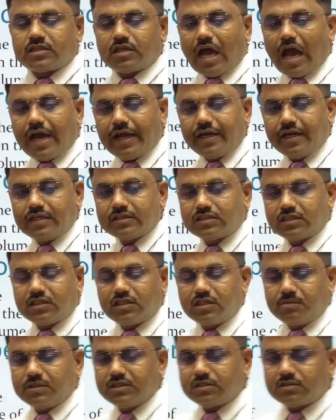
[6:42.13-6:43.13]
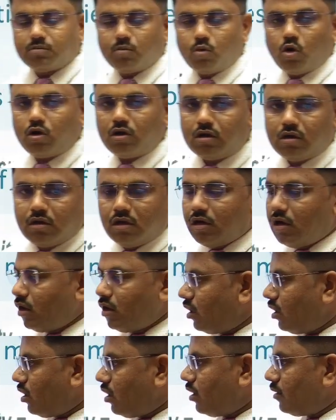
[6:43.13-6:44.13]
High density means more
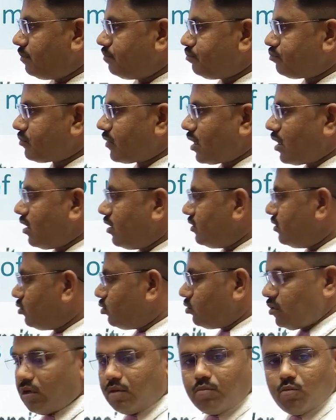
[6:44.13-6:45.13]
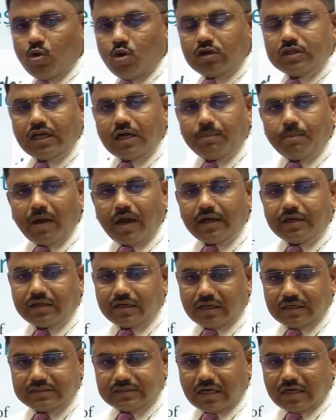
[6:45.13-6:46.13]
that
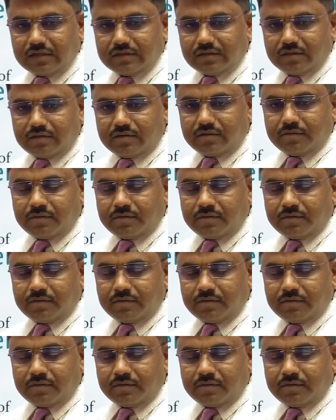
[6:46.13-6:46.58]
particles are there.